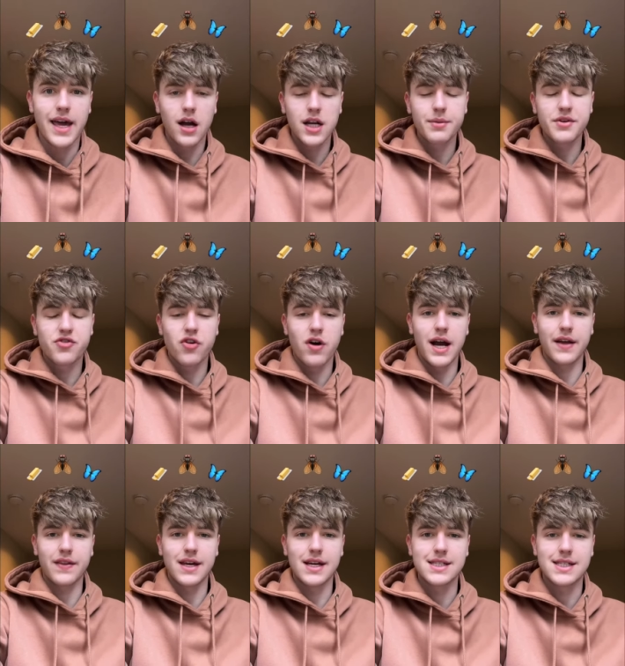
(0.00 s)
I'm going to be
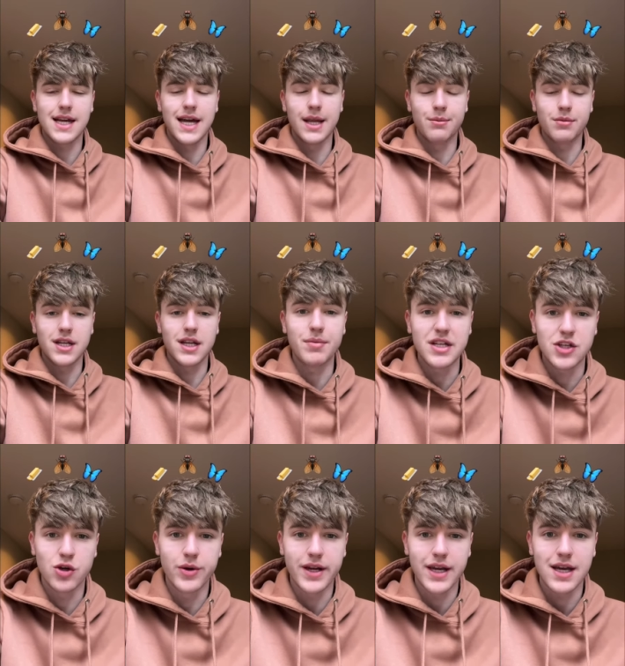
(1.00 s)
trying this and I'm going to be
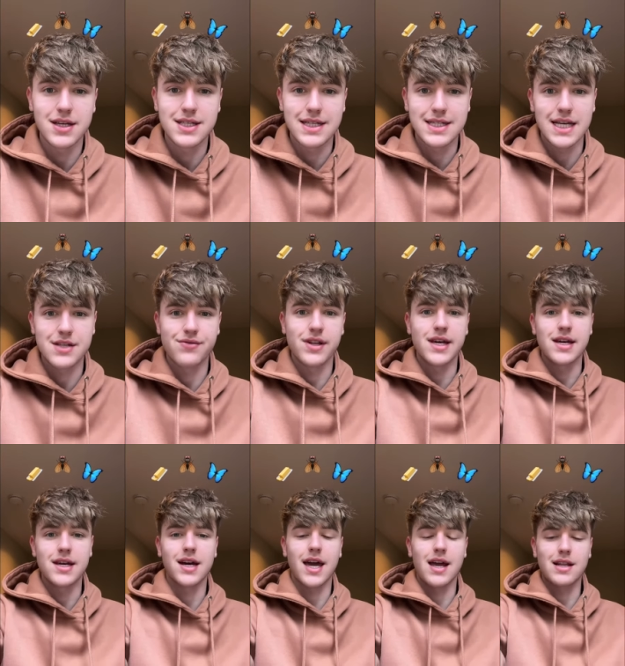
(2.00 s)
doing it successfully.
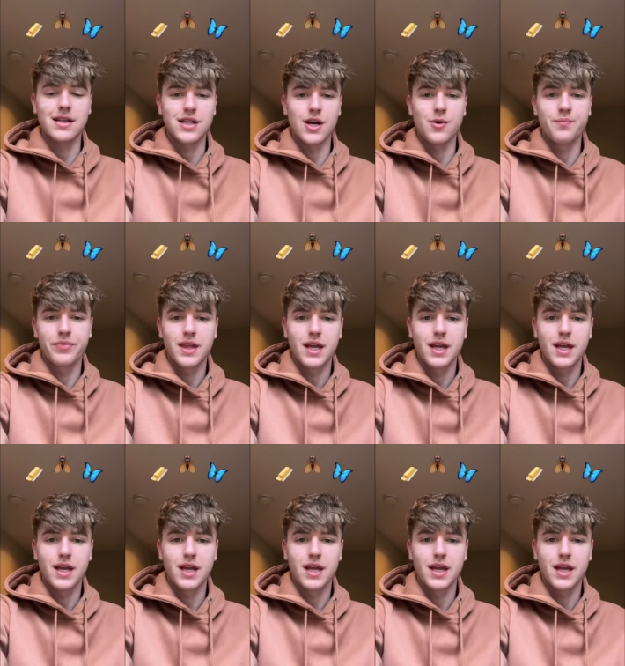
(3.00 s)
Okay, let's go.